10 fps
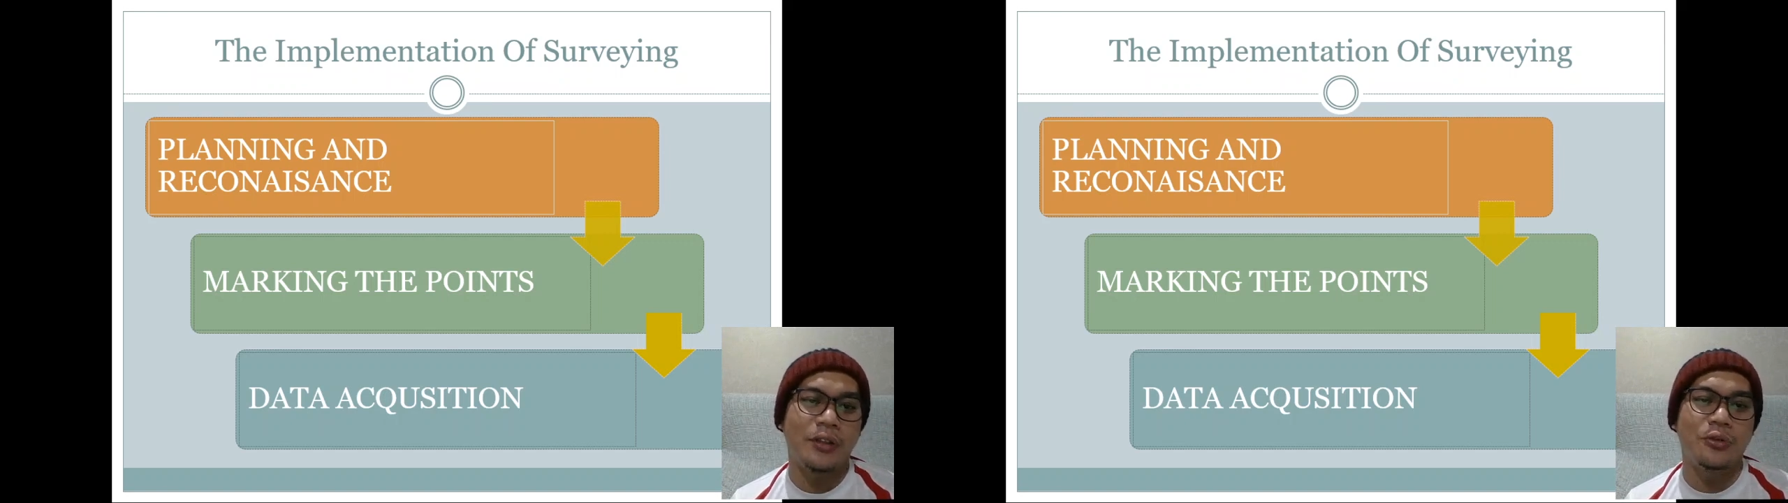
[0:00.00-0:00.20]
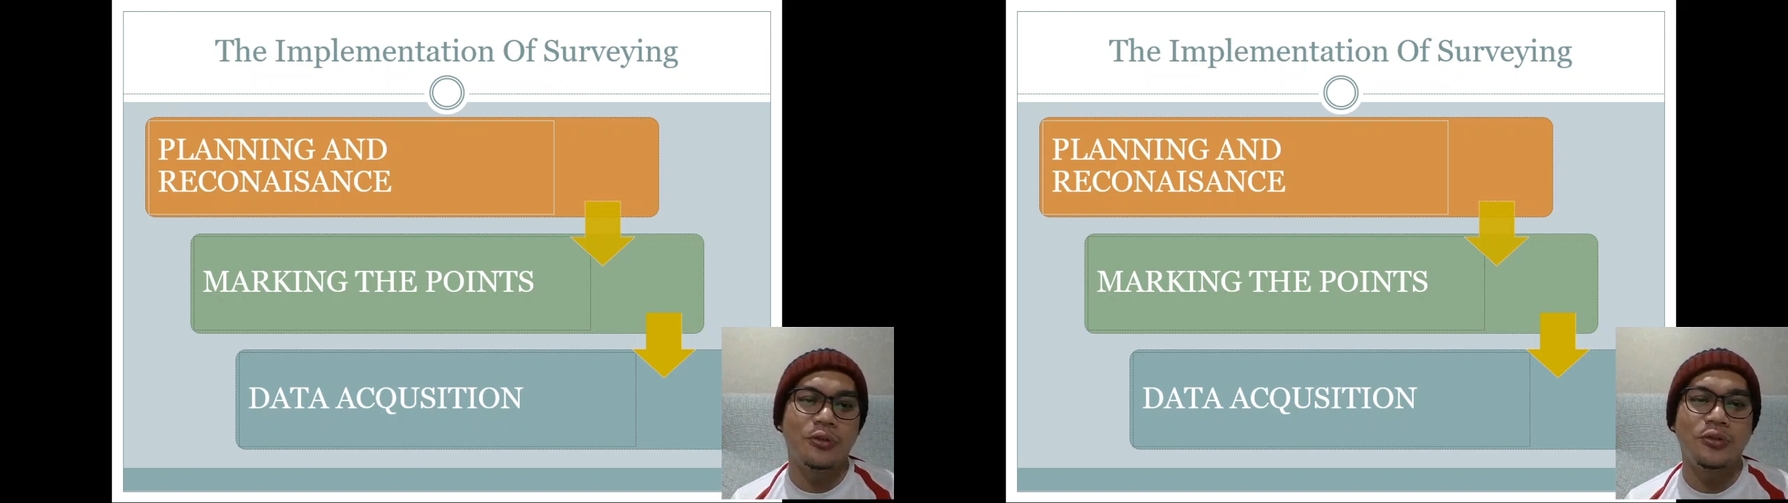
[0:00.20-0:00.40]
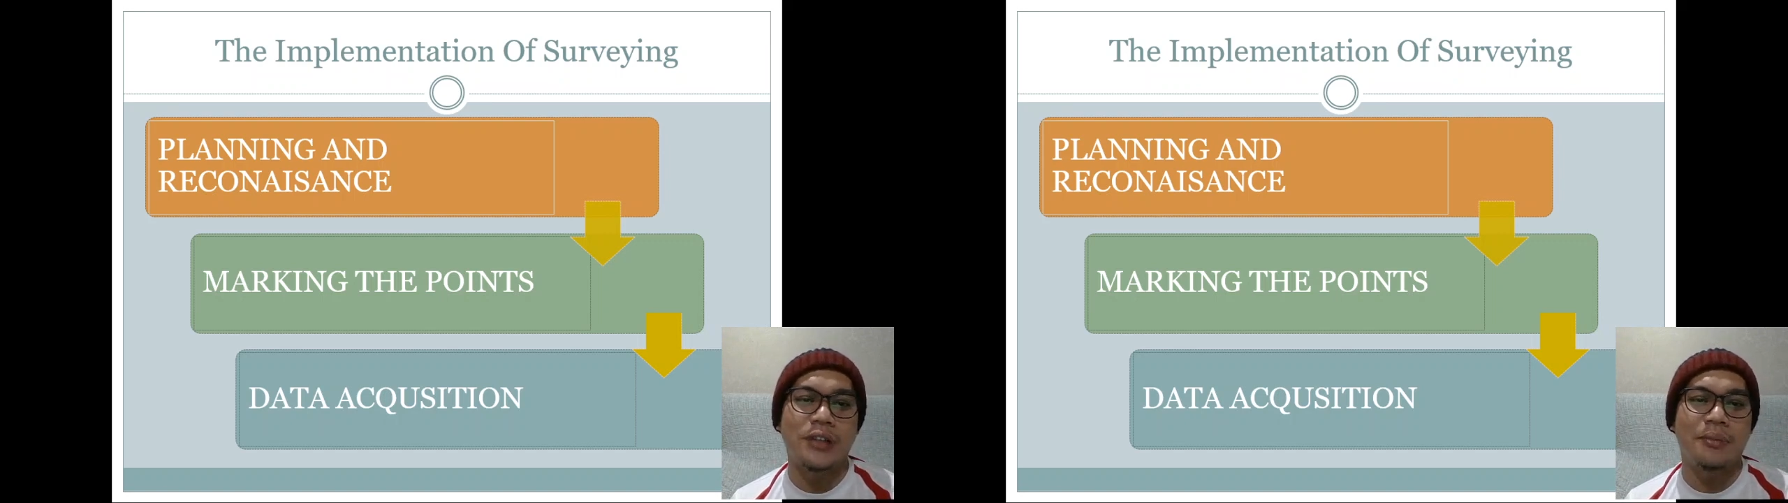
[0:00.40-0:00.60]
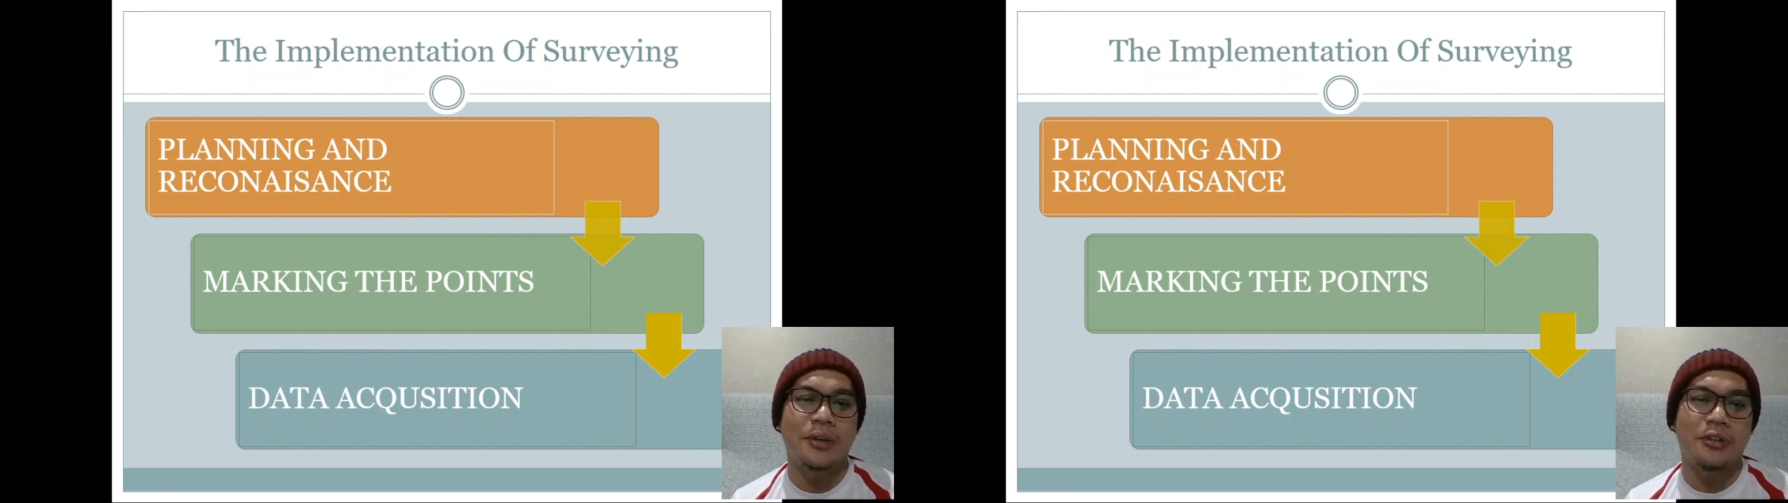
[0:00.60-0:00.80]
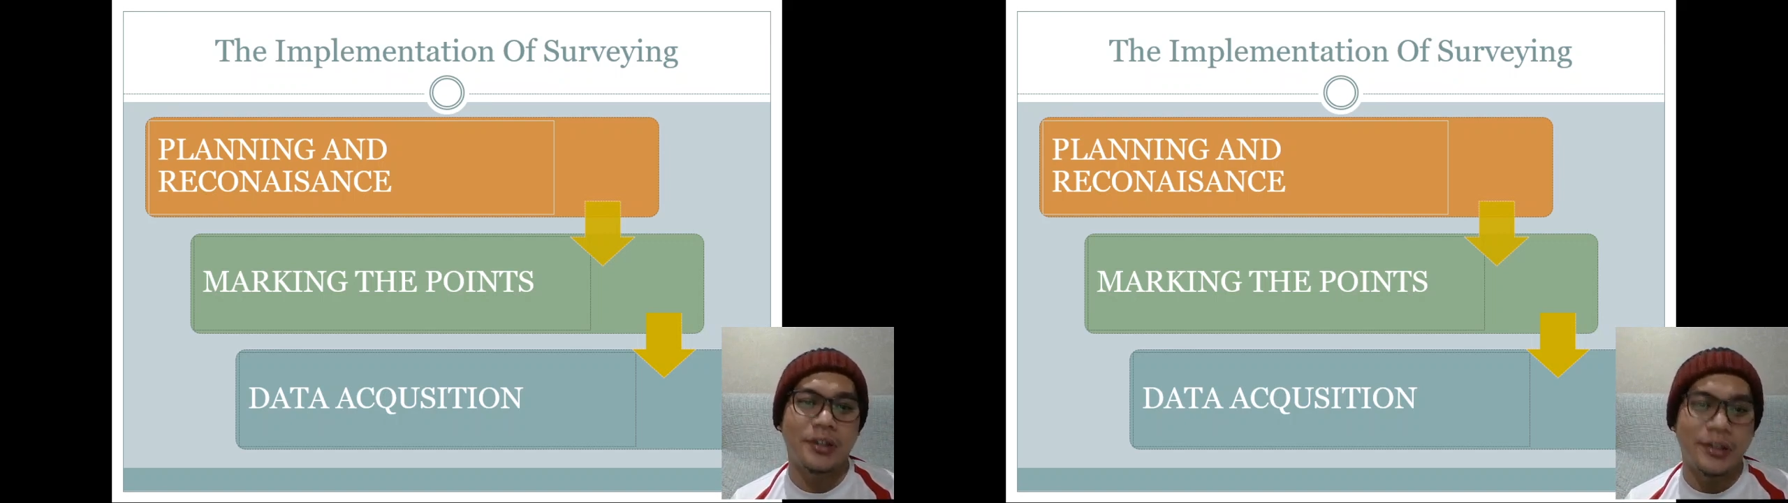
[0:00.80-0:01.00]
to do some
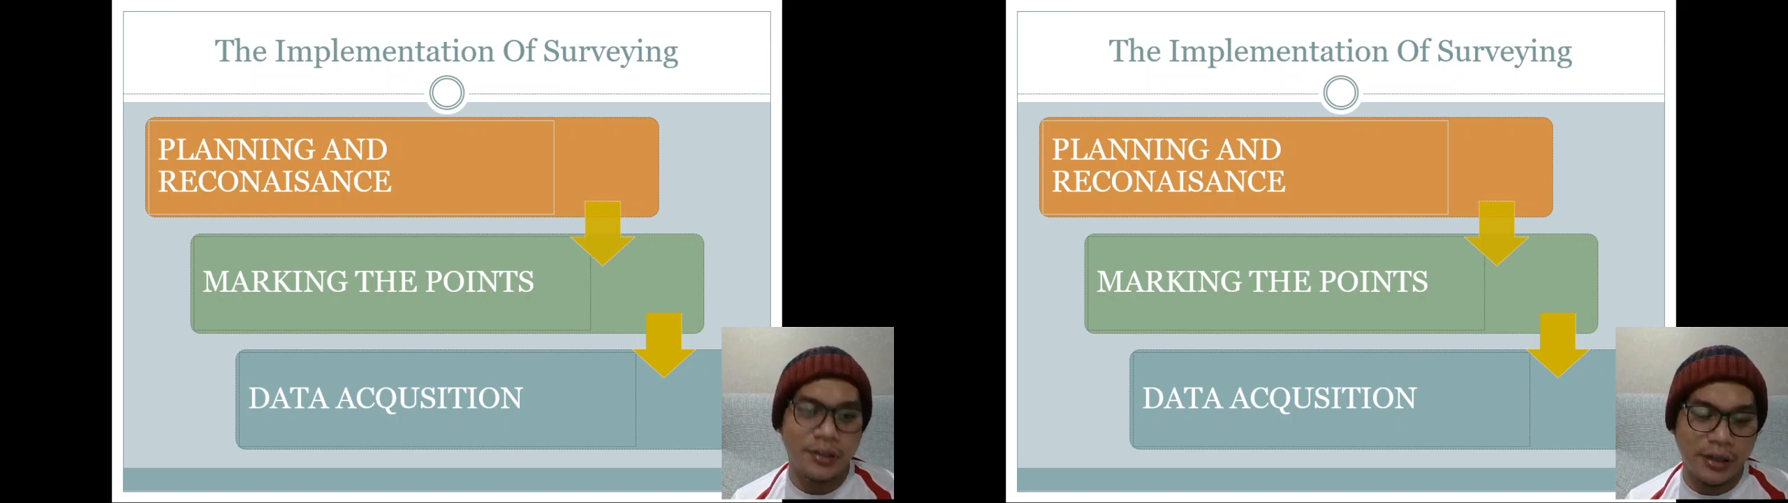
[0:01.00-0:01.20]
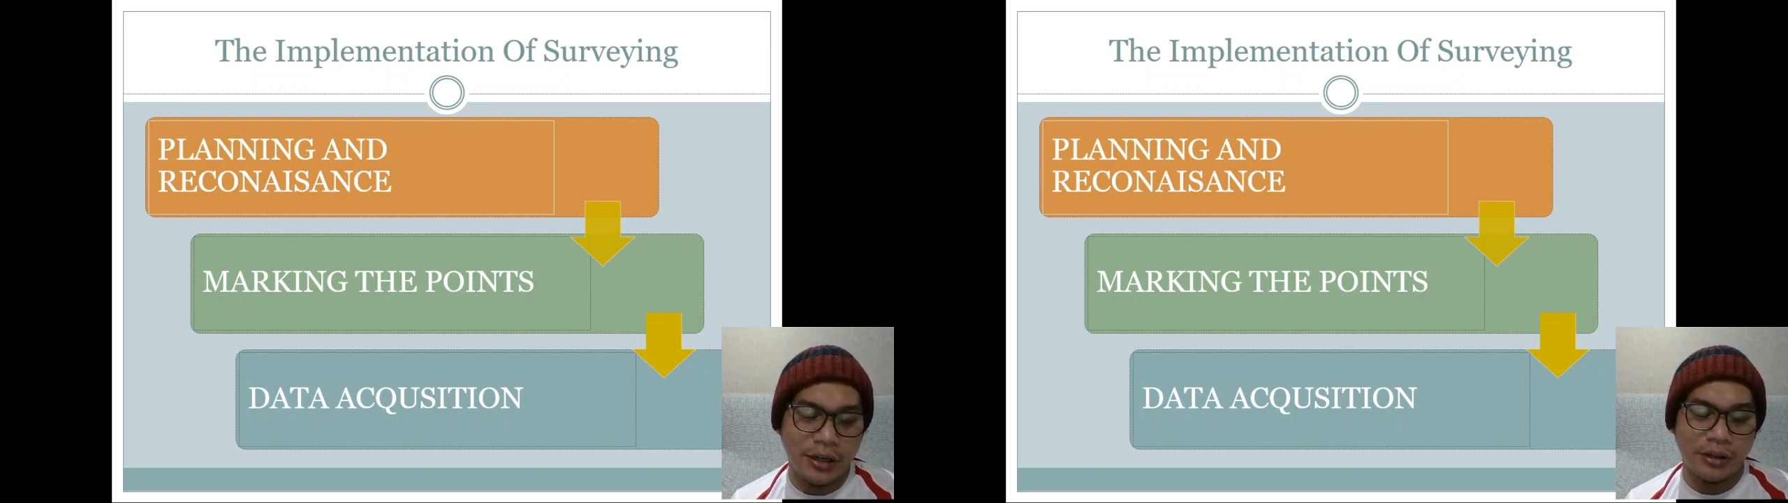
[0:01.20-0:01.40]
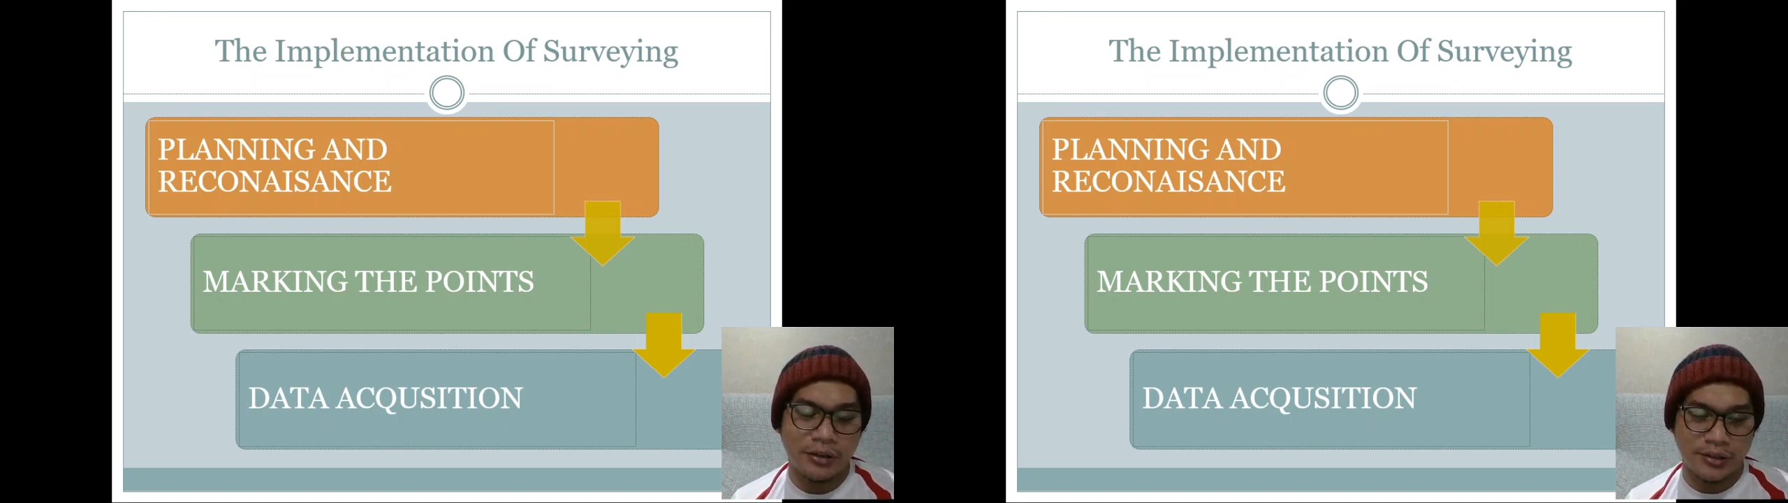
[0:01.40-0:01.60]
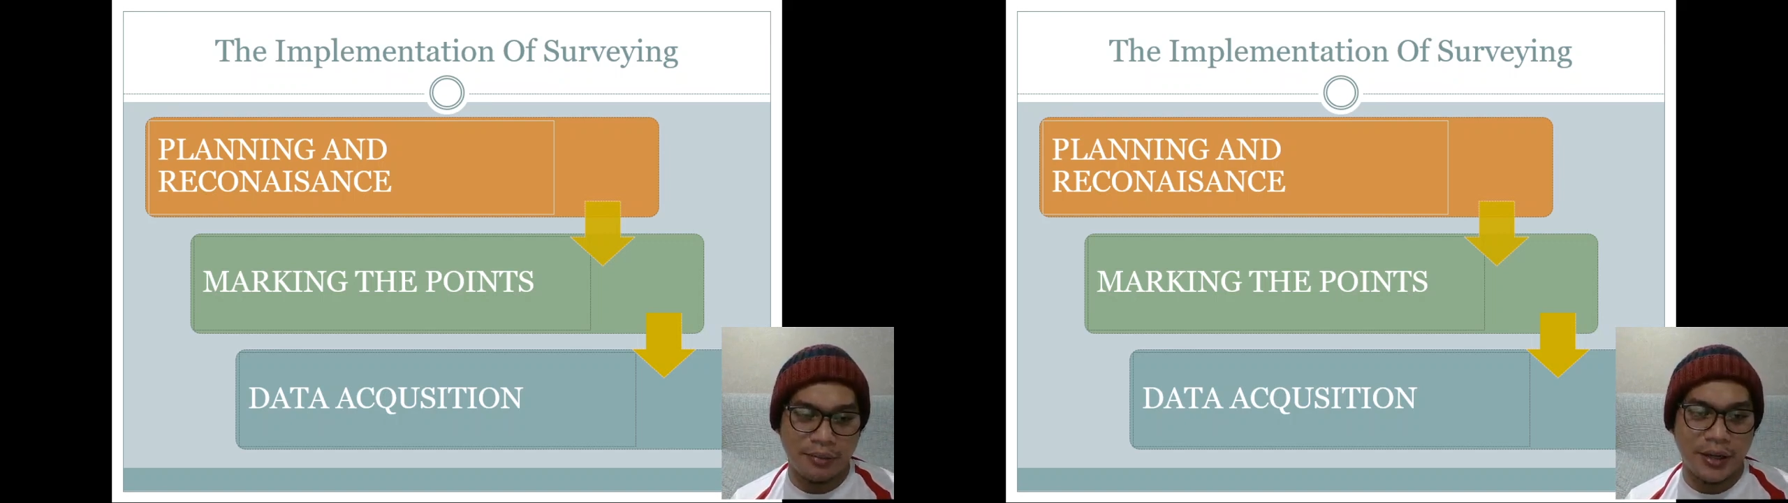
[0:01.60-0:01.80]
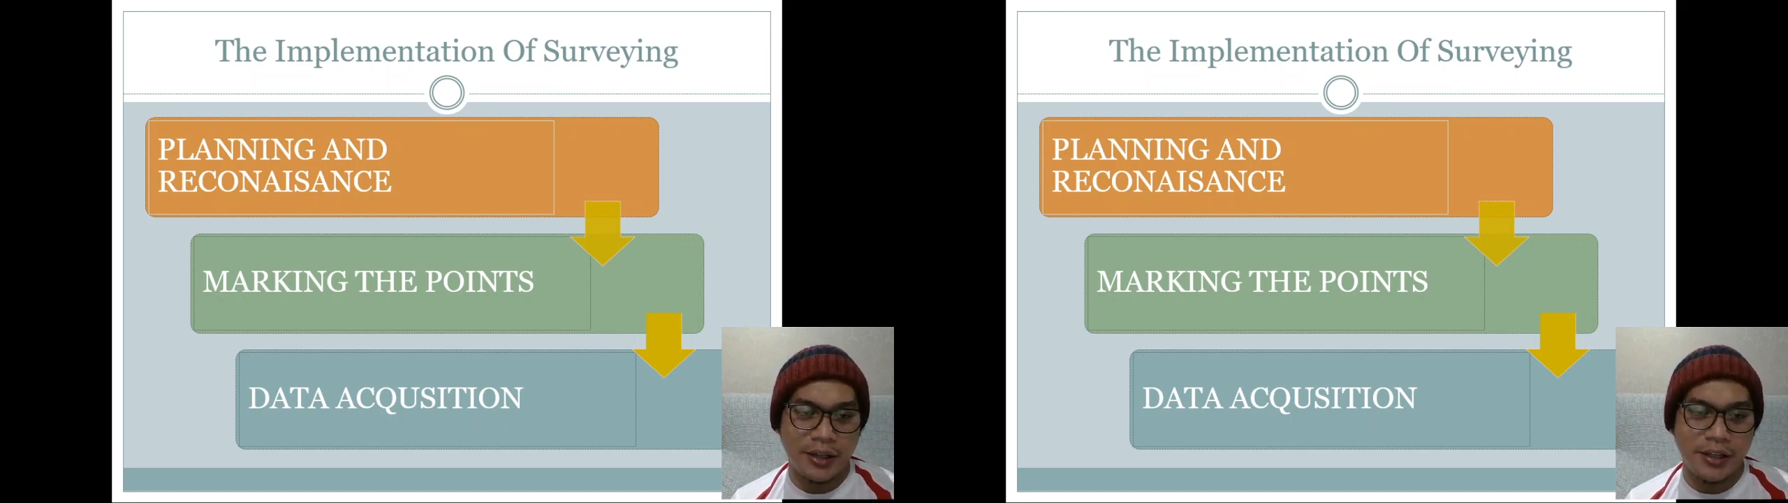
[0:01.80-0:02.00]

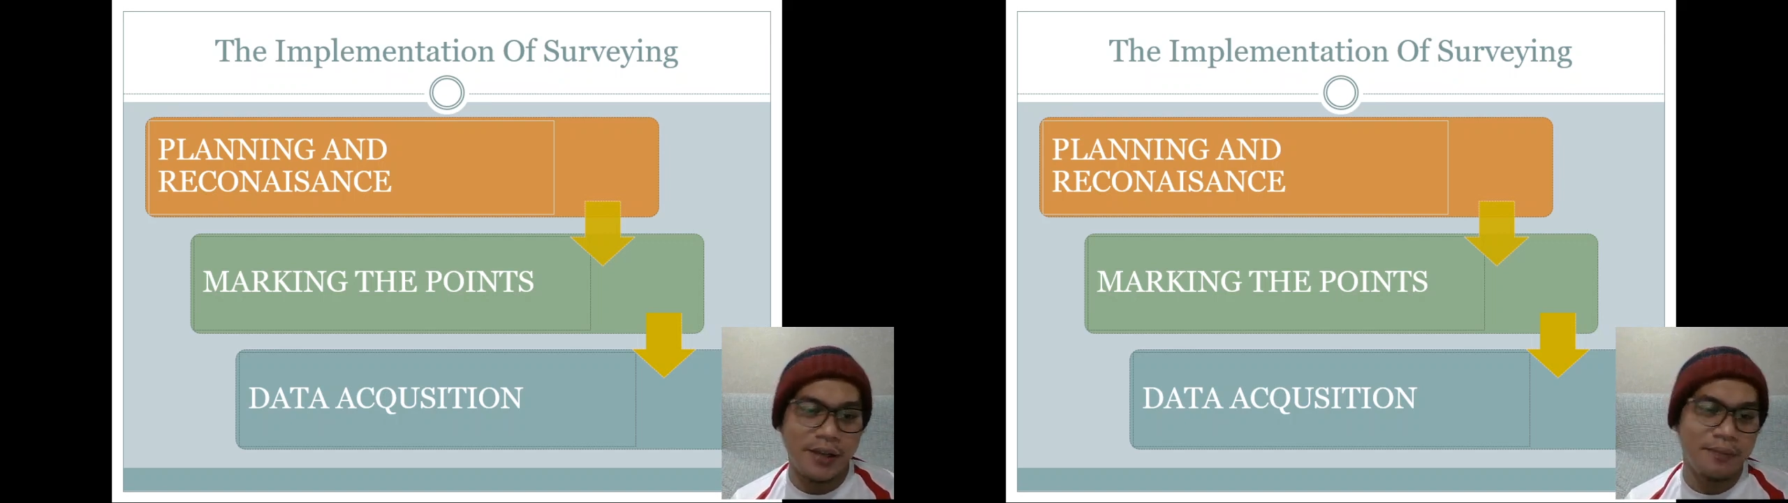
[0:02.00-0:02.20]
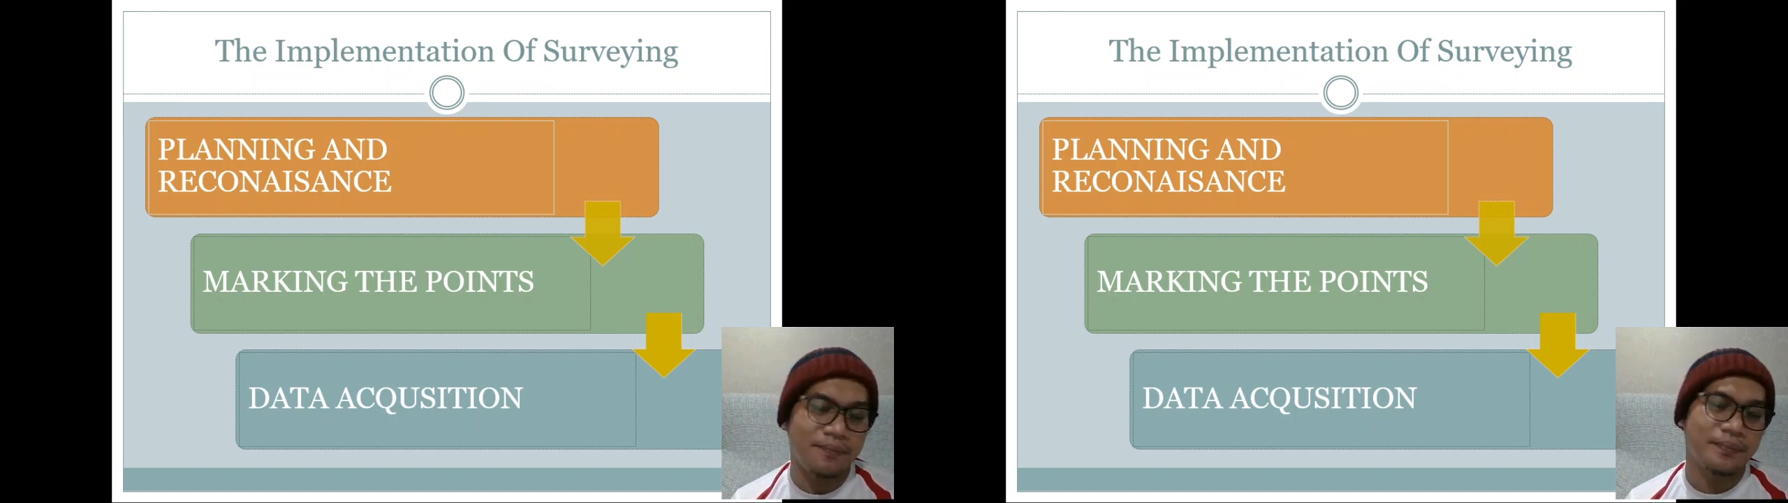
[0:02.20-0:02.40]
recce,